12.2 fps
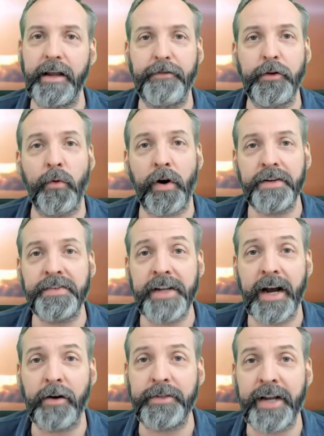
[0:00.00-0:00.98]
If you want to see
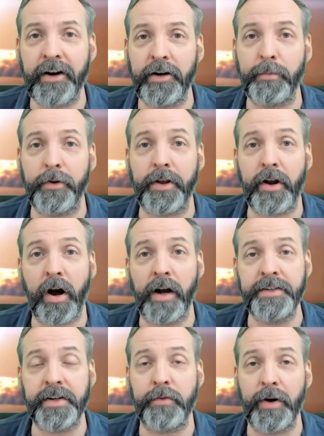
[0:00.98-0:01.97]
how terrible the
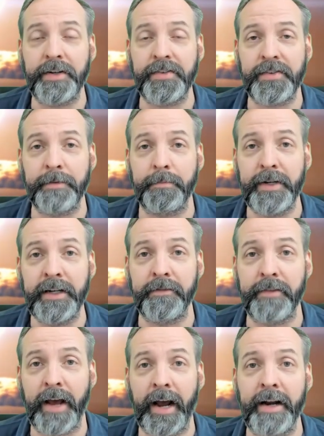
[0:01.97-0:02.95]
consequences can be
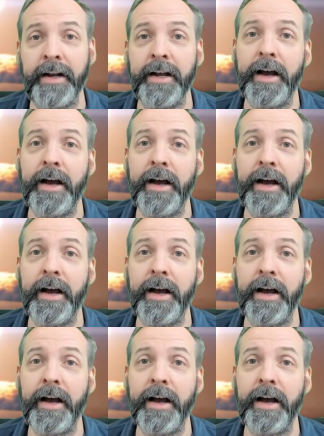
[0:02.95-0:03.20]
of that,